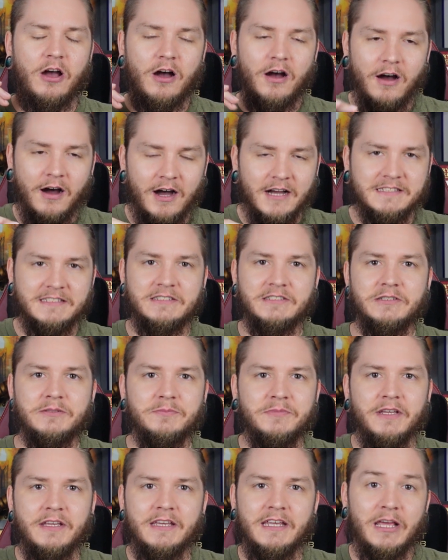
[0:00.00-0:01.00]

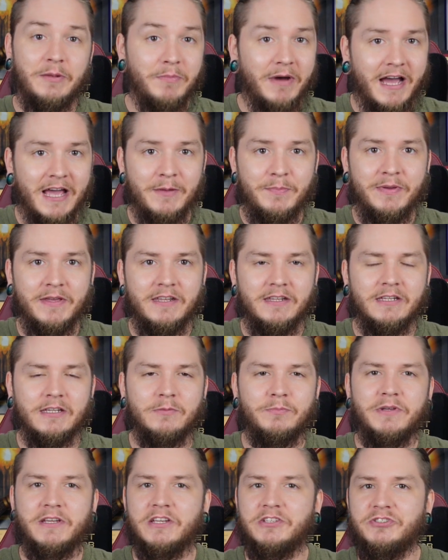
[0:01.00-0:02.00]
awesome in my
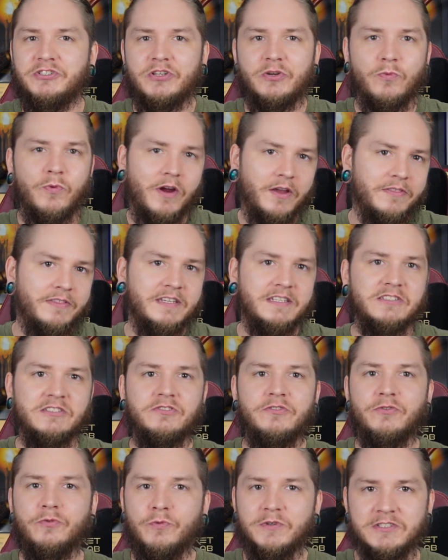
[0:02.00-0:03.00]
opinion, because you can wear these
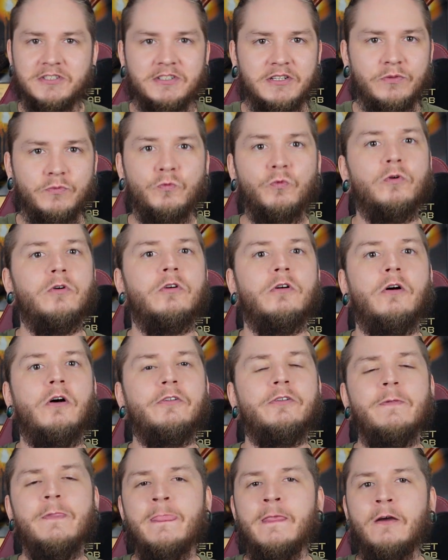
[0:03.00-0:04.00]
to the Wizarding
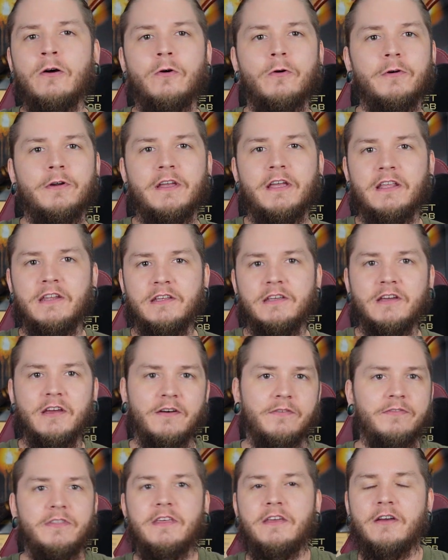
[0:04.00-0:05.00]
World or any
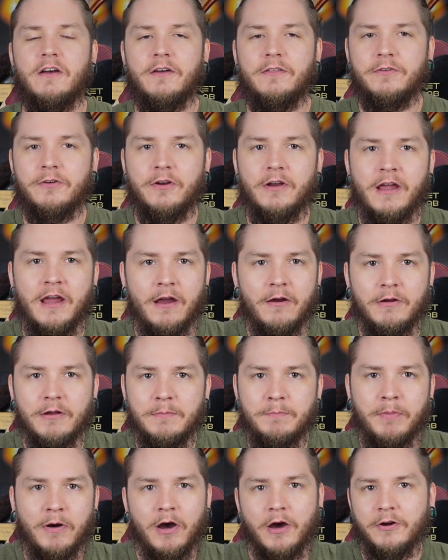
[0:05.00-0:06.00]
of the other Harry
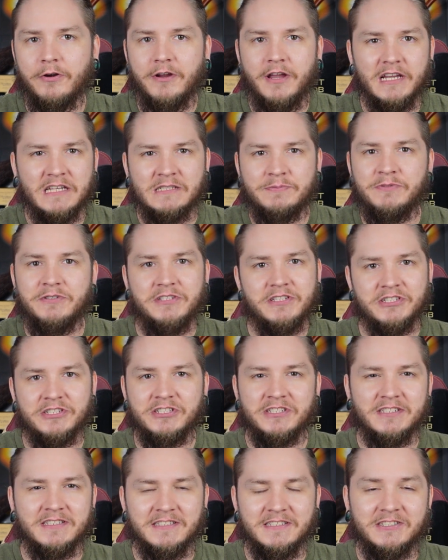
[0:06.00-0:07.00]
Potter
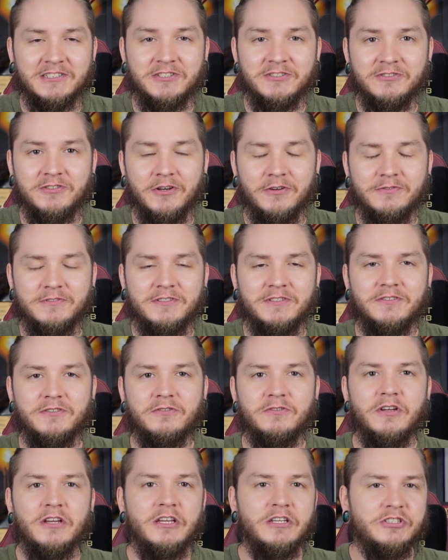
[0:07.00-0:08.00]
expeditions that you go
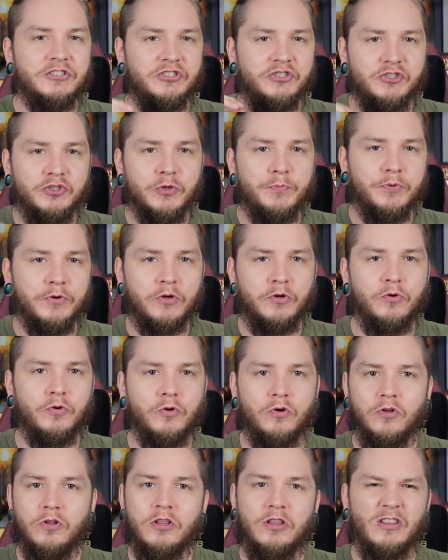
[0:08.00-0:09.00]
to. Super
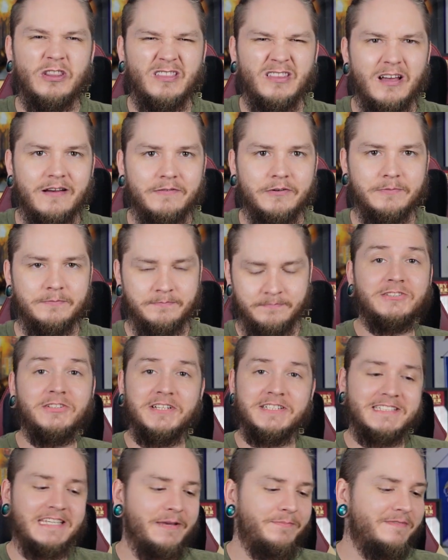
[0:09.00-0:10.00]
cool. Love them. So
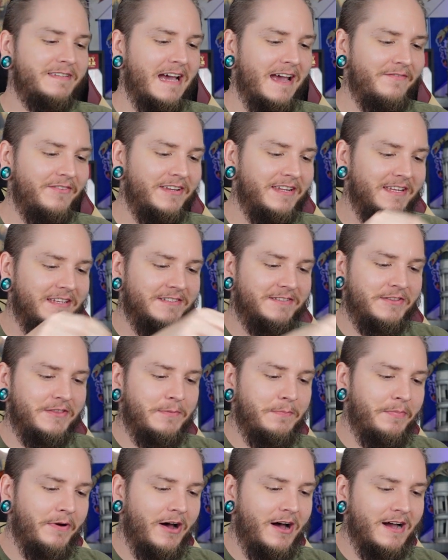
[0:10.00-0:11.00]
let's keep diving into the
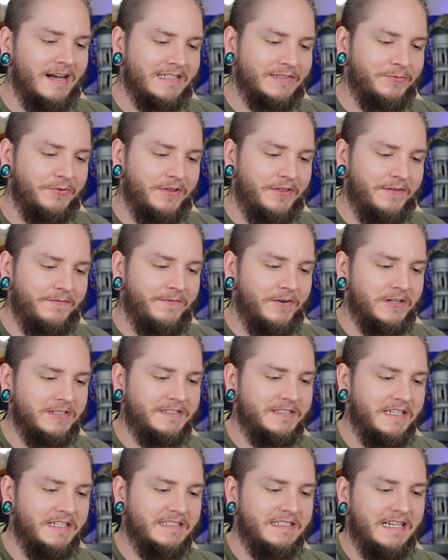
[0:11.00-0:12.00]
box. One of the first
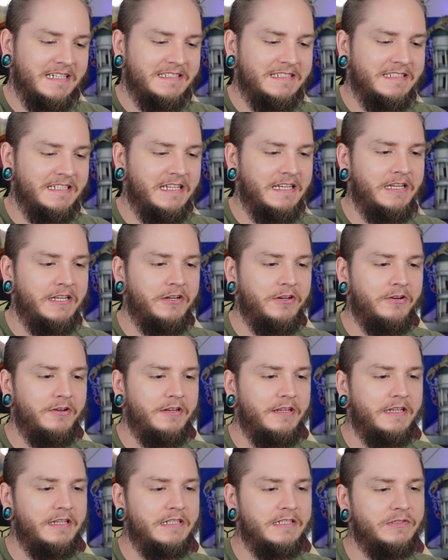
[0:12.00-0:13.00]
things I see here
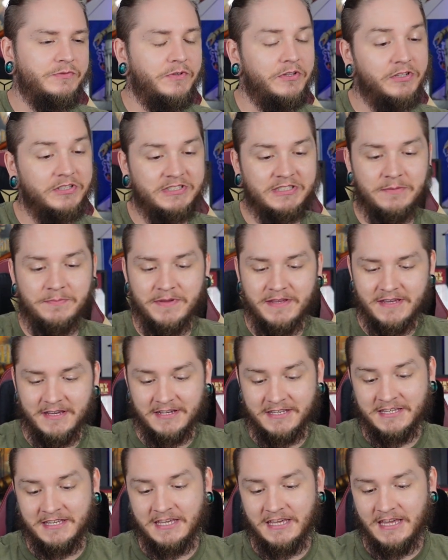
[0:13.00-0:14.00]
is what looks to be a
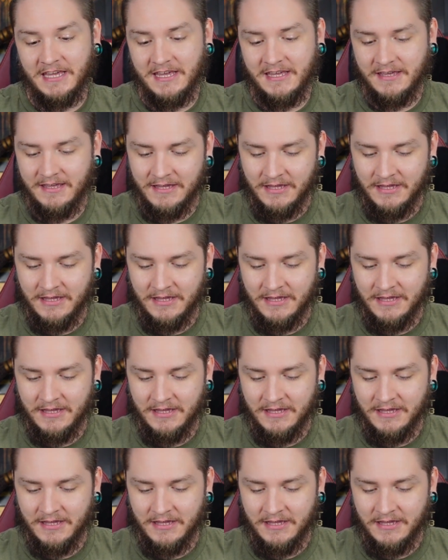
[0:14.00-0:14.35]
key,